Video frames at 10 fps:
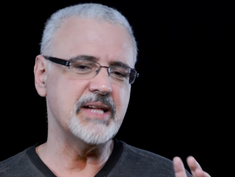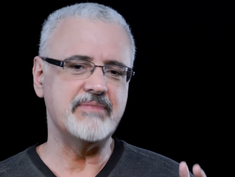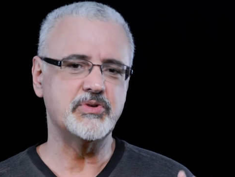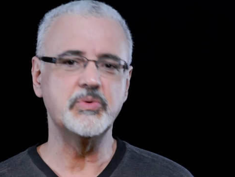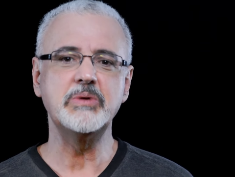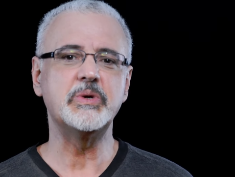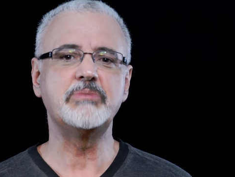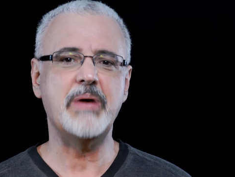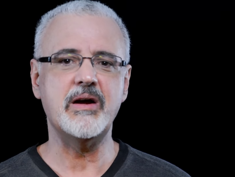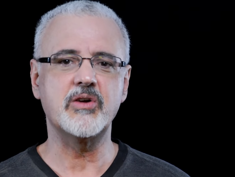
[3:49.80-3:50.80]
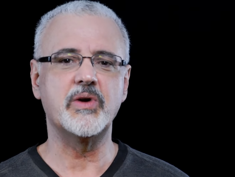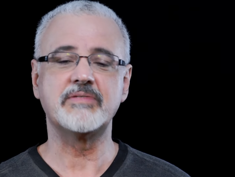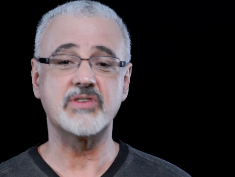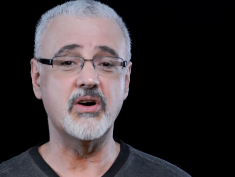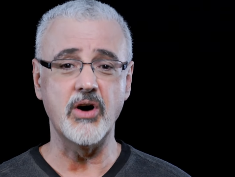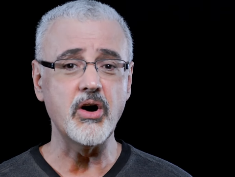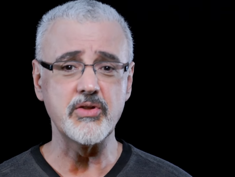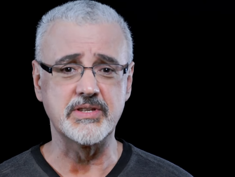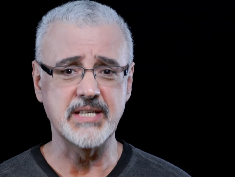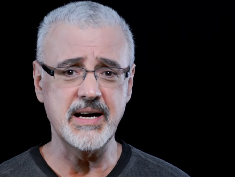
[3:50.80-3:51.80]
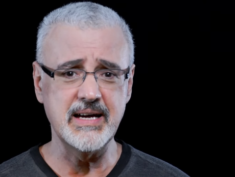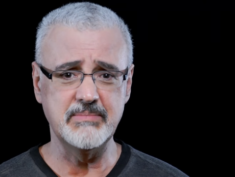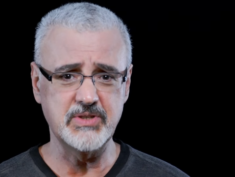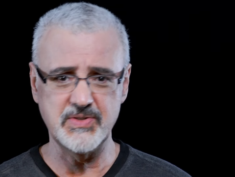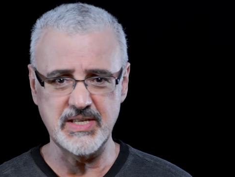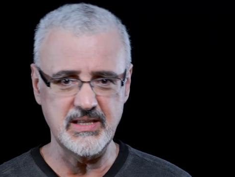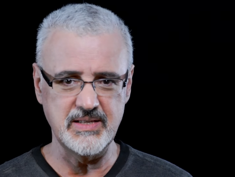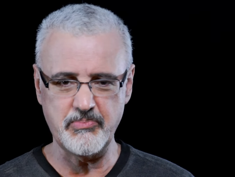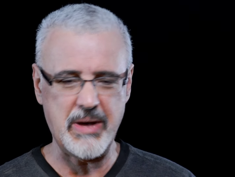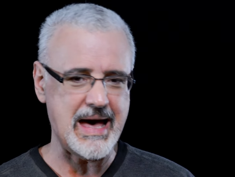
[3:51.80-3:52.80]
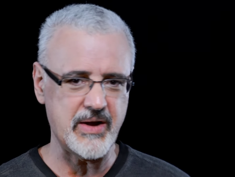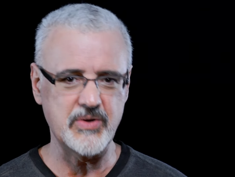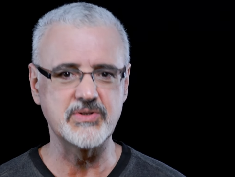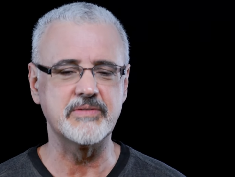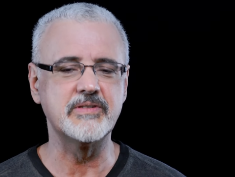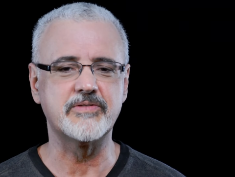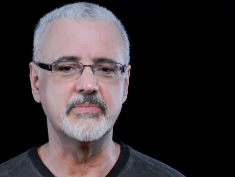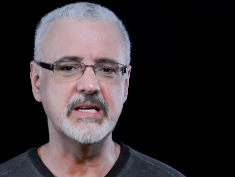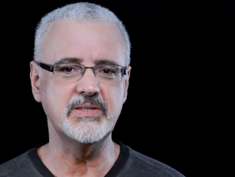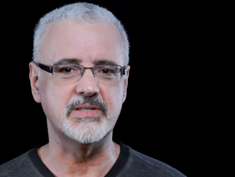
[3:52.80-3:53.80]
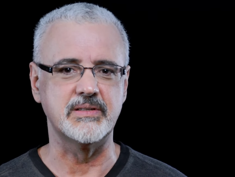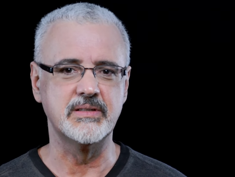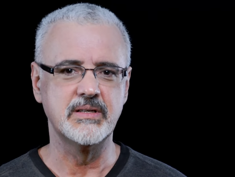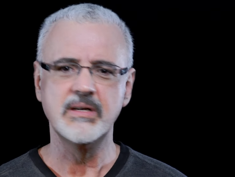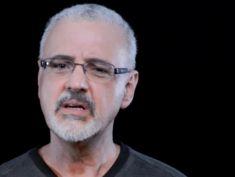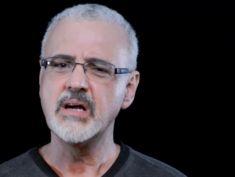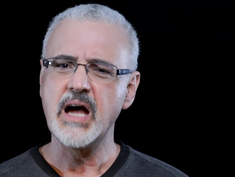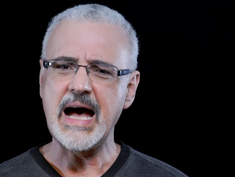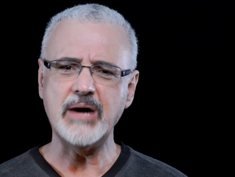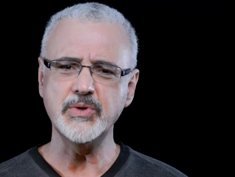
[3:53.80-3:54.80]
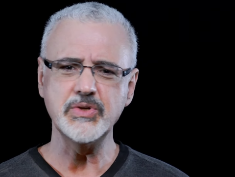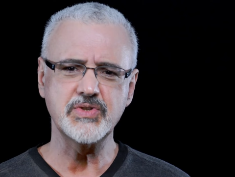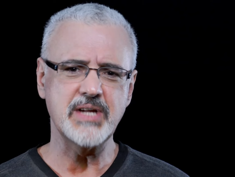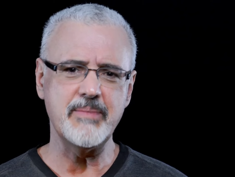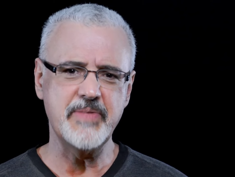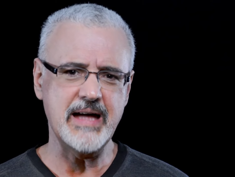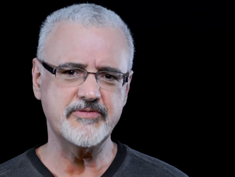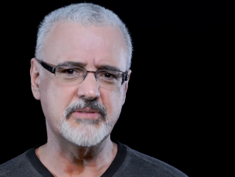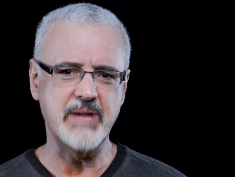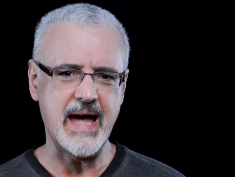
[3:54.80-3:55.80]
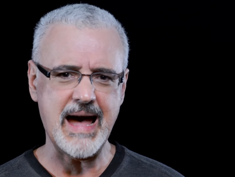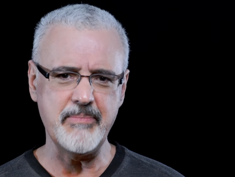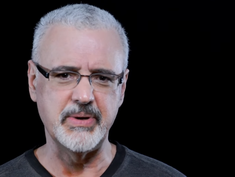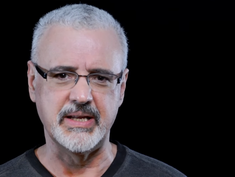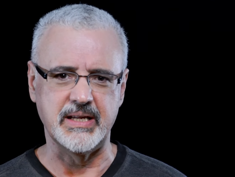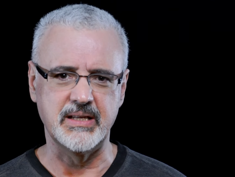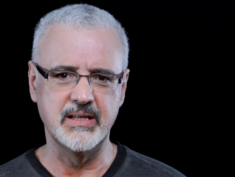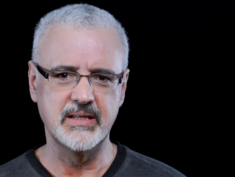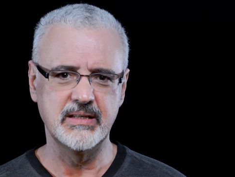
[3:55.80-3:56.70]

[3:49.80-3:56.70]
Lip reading: have to reread paragraphs all the time to see these patterns of information. How do you stop that from happening?